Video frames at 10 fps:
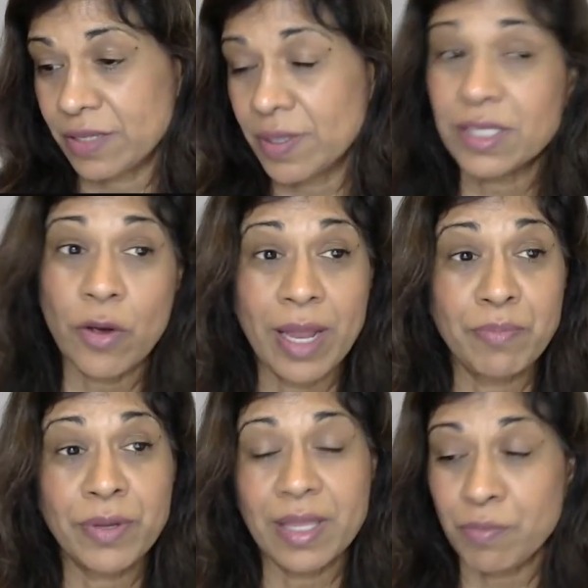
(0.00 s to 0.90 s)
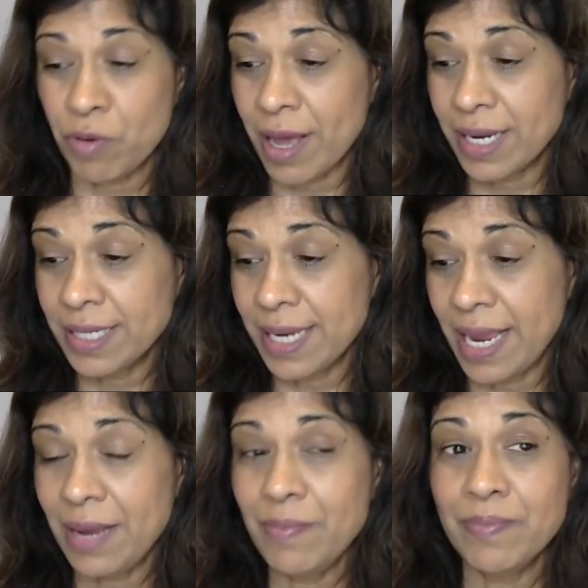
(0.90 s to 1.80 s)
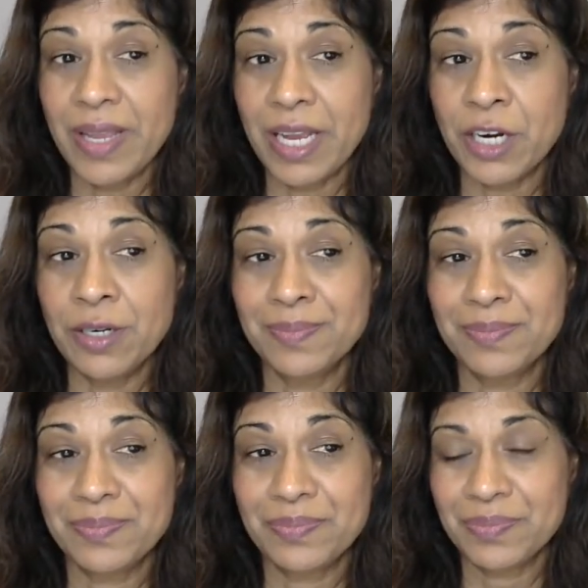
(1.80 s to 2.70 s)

So let's go ahead and put the product name here.